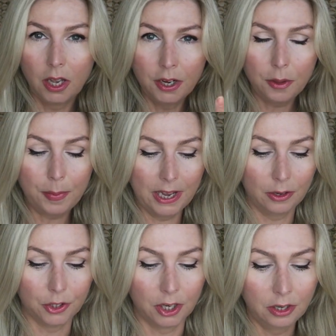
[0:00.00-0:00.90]
Another
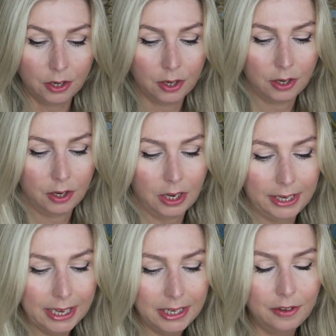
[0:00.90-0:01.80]
powder,
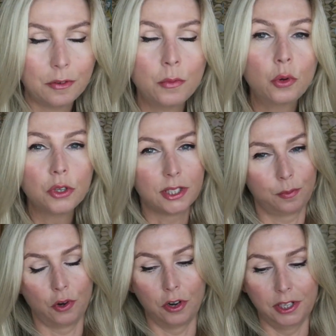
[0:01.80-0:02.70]
again, even more
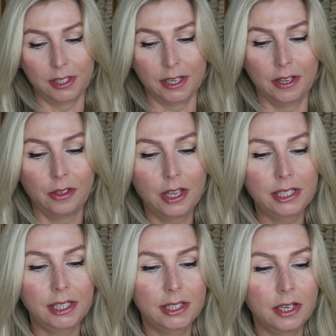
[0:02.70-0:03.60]
surprising,
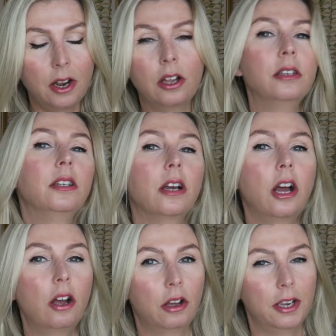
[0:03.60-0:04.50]
this is an
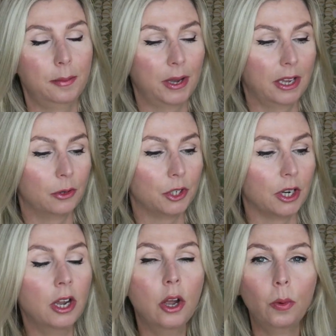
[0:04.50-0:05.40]
under eye
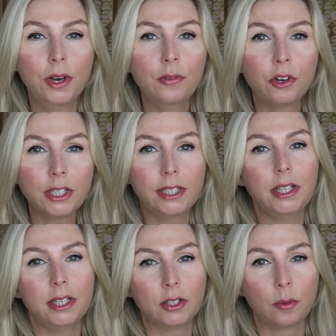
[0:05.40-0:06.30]
powder. Whenever I
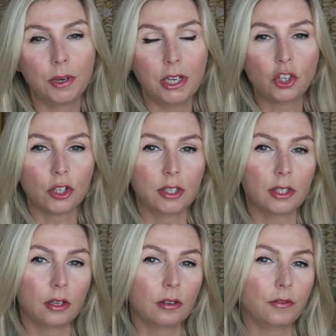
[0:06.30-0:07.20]
see these
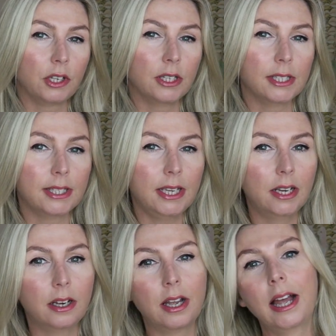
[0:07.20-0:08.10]
combinations of
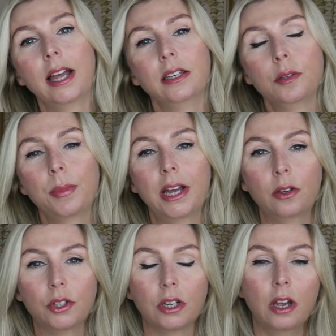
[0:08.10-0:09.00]
concealer and
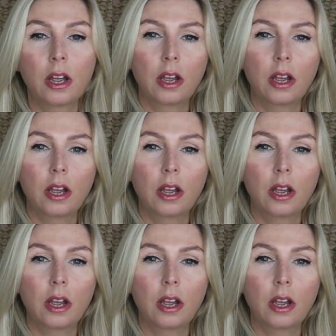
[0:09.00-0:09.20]
powder,